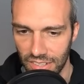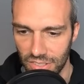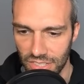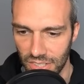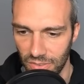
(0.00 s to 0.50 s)

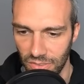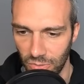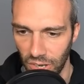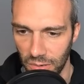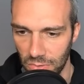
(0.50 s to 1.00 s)
just a
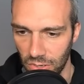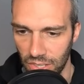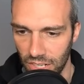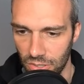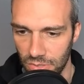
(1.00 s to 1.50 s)
random throw
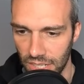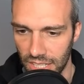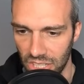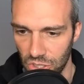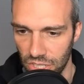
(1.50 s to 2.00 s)
there. You did
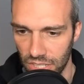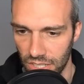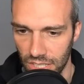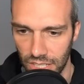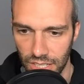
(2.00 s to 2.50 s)
get the shield.